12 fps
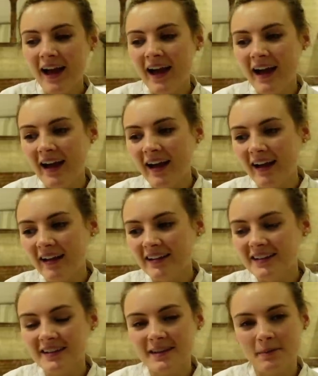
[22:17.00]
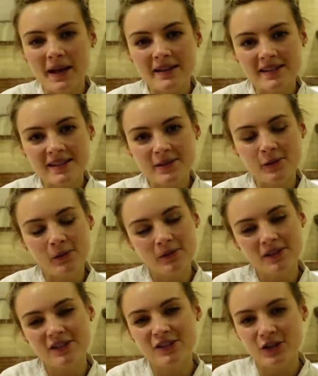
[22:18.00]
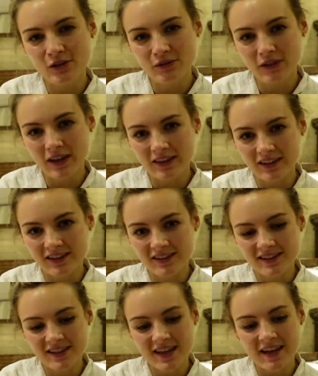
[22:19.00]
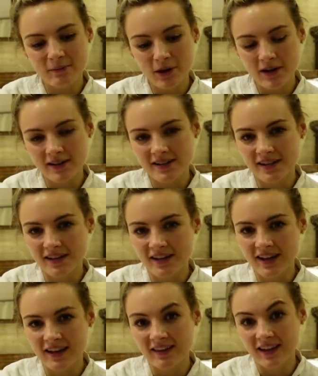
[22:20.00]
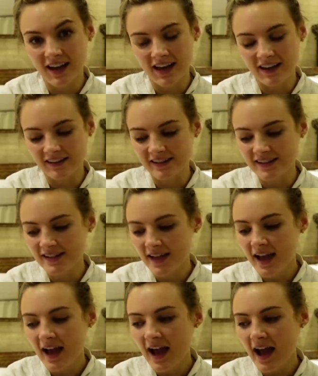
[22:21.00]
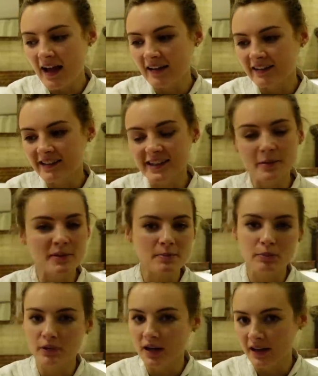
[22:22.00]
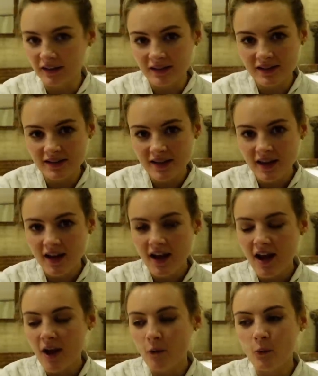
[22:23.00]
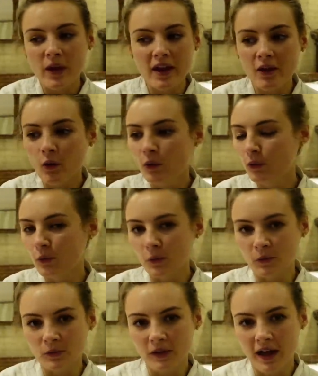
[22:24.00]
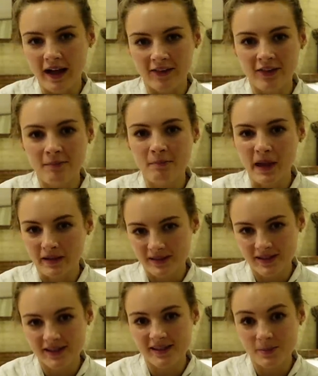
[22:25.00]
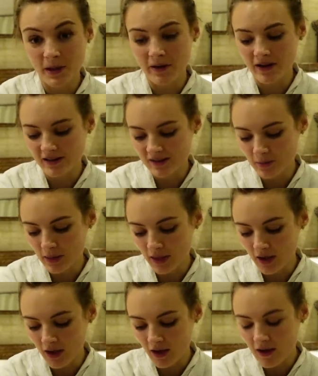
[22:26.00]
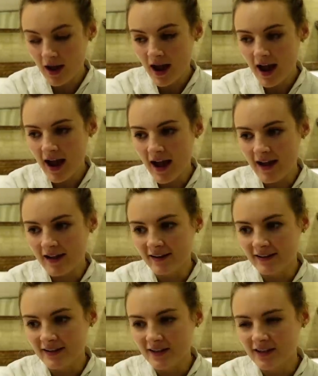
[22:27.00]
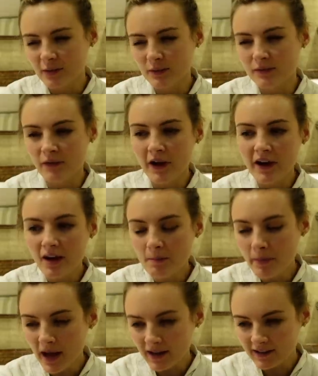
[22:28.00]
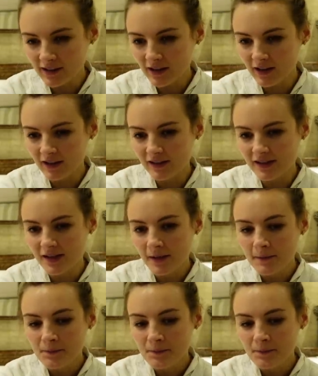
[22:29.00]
and the place is called Two Feathers in Brighton in the Lanes, and she was brilliant. We all had the best experience with her, and she was very compassionate,